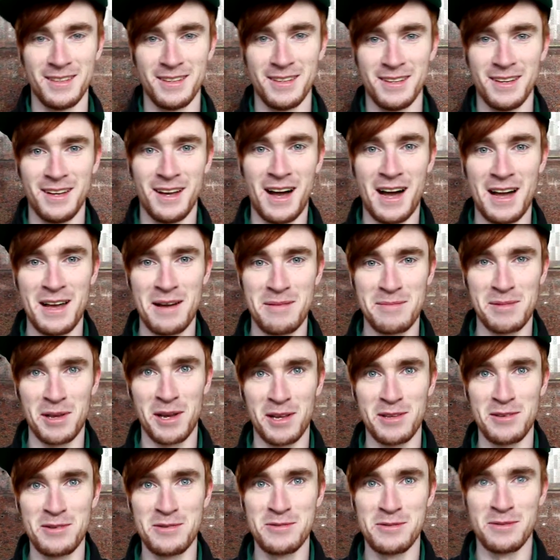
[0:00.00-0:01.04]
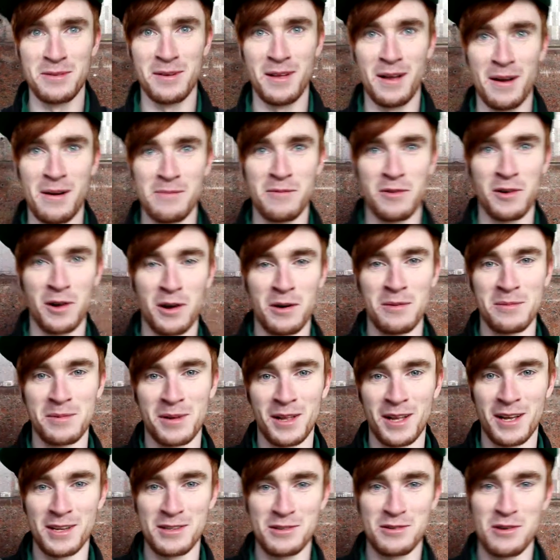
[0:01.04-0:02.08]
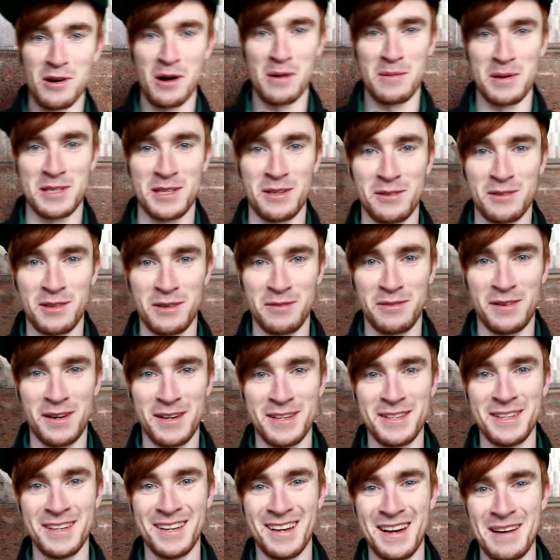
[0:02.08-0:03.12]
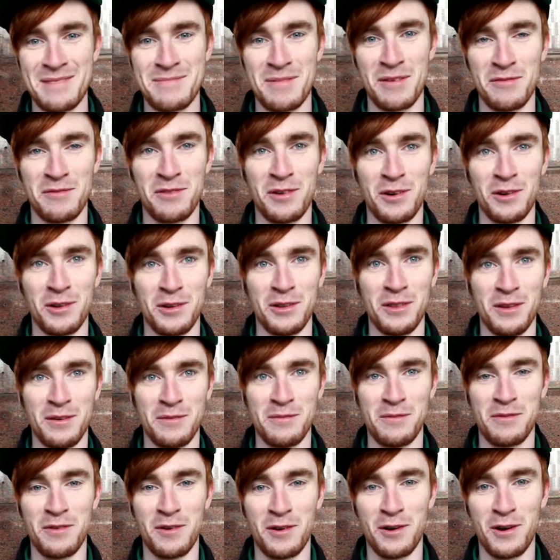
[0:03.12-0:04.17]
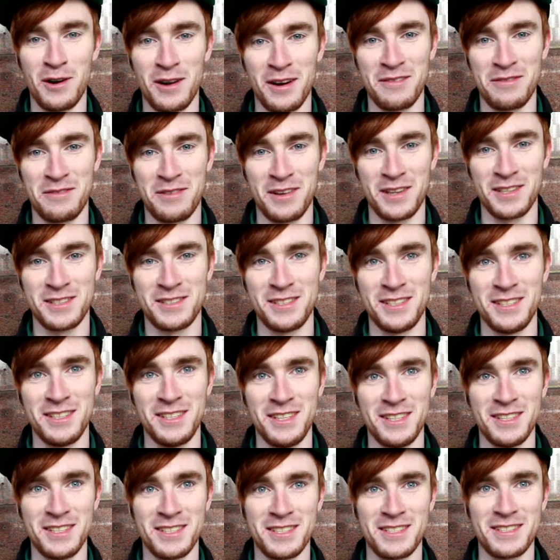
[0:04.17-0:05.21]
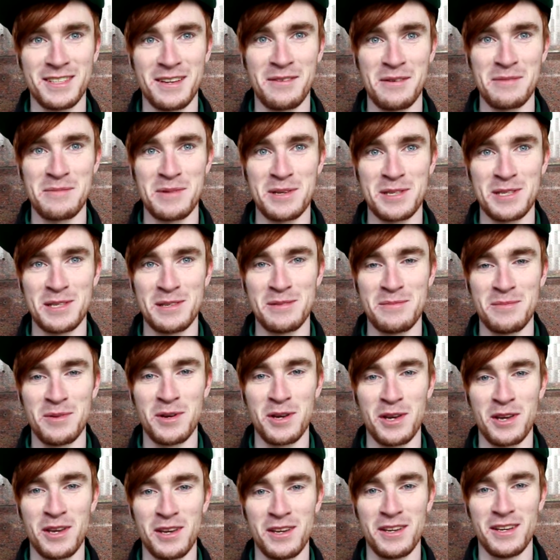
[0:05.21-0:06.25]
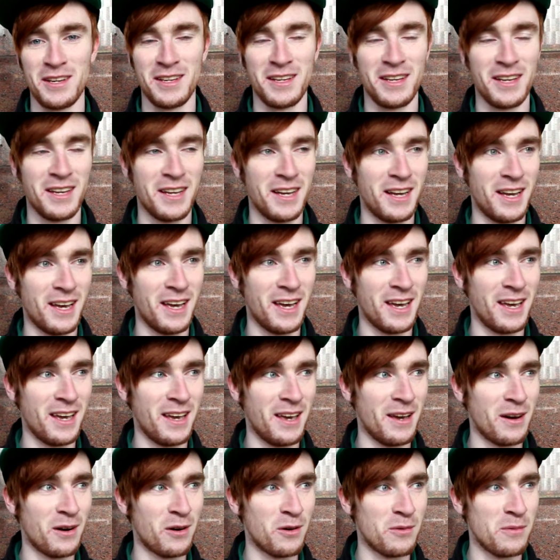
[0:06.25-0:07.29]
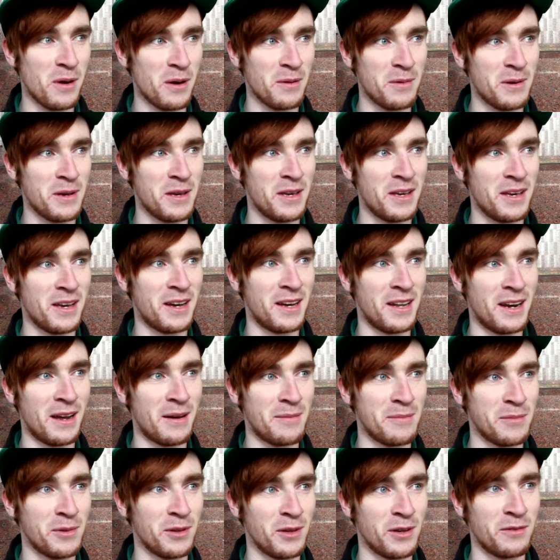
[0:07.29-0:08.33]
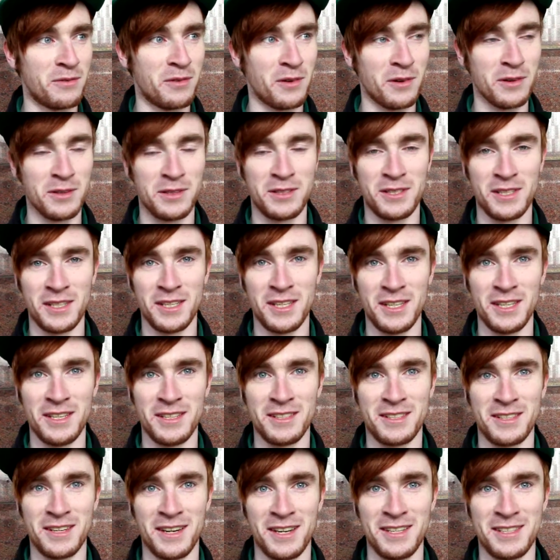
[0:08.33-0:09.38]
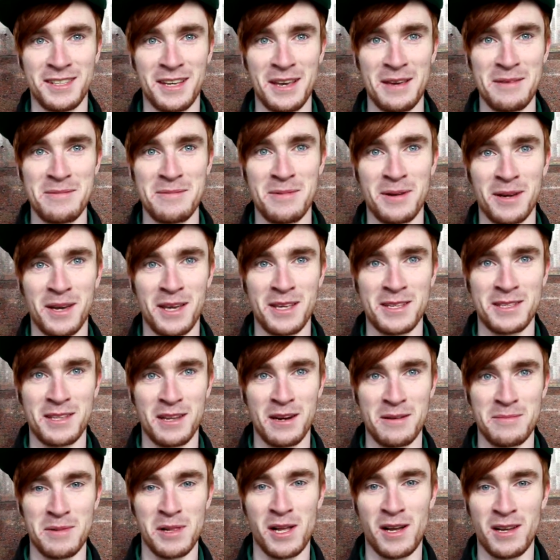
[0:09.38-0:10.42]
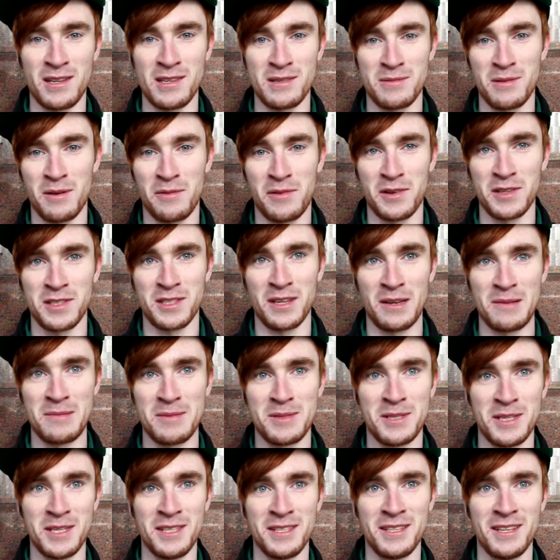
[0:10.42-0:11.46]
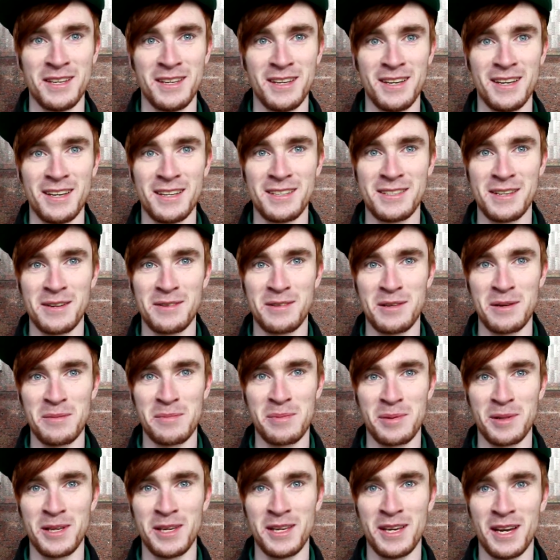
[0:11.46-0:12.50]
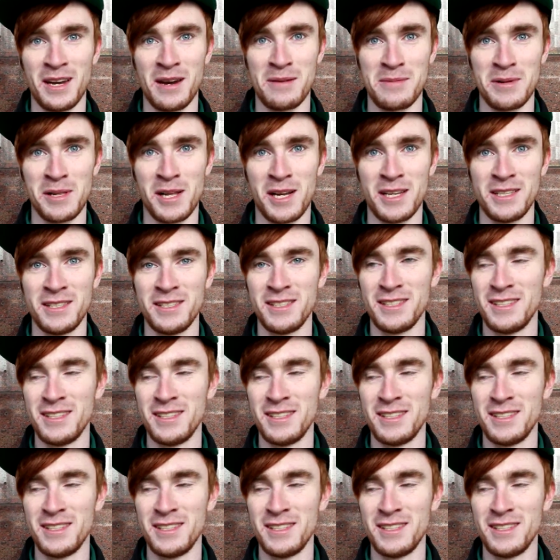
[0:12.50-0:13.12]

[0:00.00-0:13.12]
Hi, I'm Daniel. I'm from Glasgow. I'm a Celtic fan. I've been following them for 13 years. I've had my season book, uh, home and away, and I'm looking forward to tonight's game against Inter Milan. It's my first time seeing Celtic play Inter Milan.